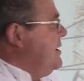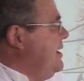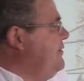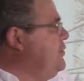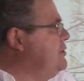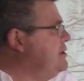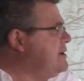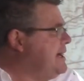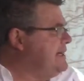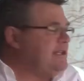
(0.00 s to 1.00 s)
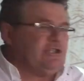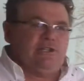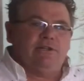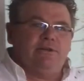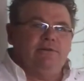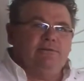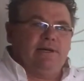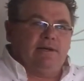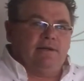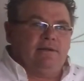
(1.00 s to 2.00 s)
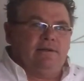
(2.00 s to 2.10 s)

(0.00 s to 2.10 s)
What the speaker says: If you look on each lacuna,